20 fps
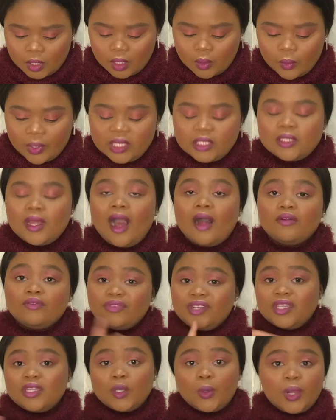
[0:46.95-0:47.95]
wait, I'll
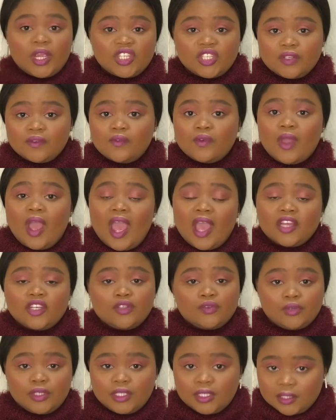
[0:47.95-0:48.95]
read the question for, I
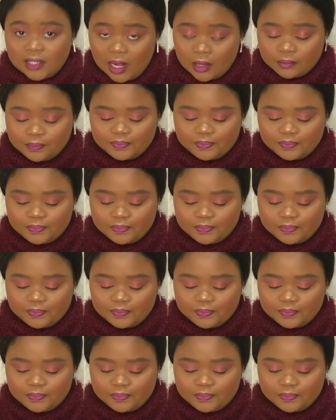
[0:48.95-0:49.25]
actually wrote it down.